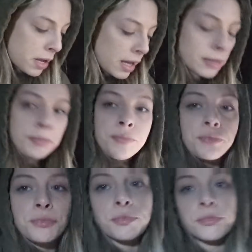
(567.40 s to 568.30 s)
But
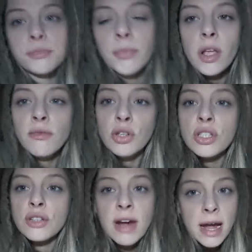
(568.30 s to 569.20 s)

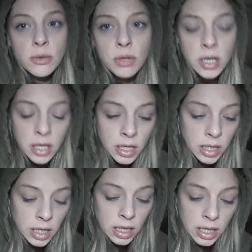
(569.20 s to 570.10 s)
rods are out,
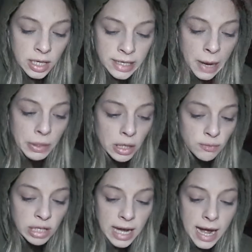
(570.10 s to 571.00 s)
now I can
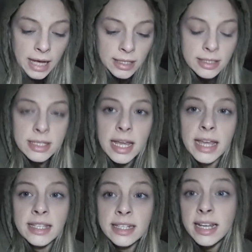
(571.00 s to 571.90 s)
relax.
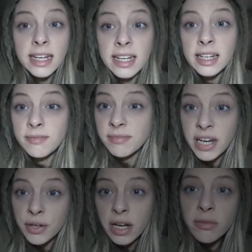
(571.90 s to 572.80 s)
It's
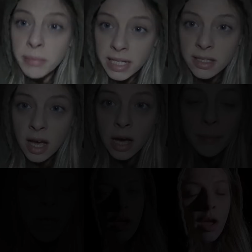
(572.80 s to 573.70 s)
near enough
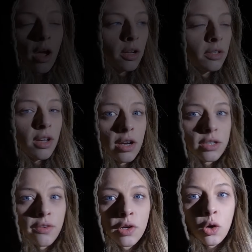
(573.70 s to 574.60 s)
bedtime. Guys,
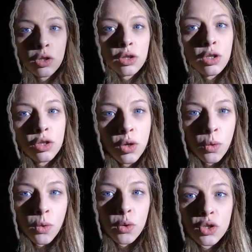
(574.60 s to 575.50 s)
I've got the
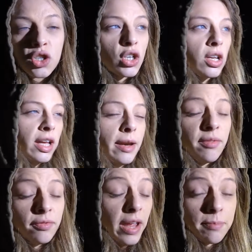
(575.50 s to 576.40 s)
torch
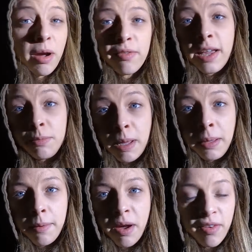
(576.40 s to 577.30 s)
in my face, beaming
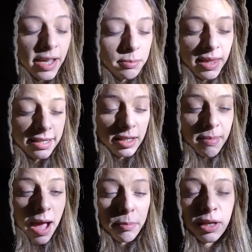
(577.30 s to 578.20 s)
in my face, but that doesn't
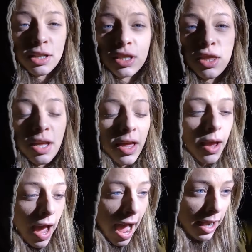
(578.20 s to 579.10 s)
matter because the
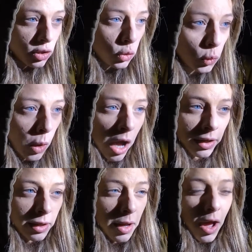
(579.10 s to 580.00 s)
actual,
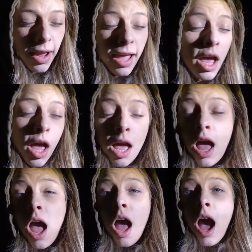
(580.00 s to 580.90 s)
I
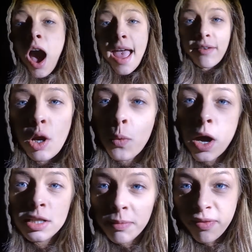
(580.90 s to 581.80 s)
have no
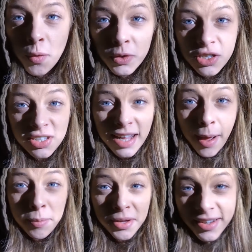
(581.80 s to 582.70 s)
words for what just
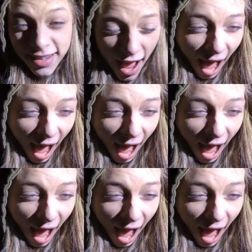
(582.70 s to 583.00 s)
happened.